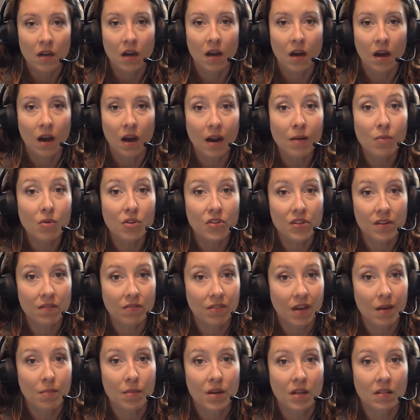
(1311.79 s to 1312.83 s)
I will leave
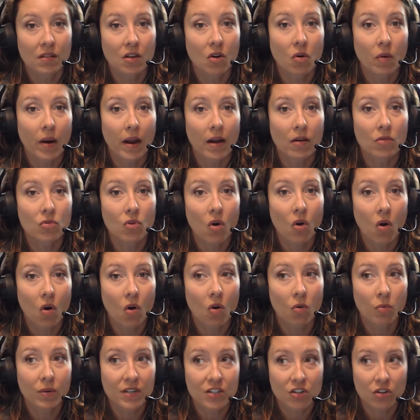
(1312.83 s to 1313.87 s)
them in the ground
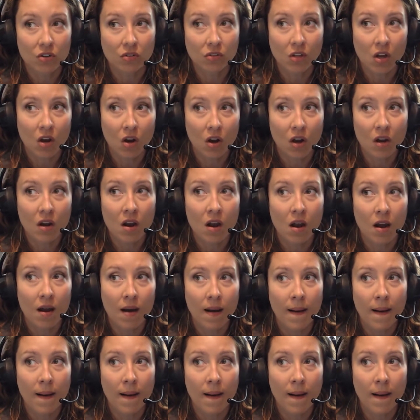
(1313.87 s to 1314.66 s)
all winter long,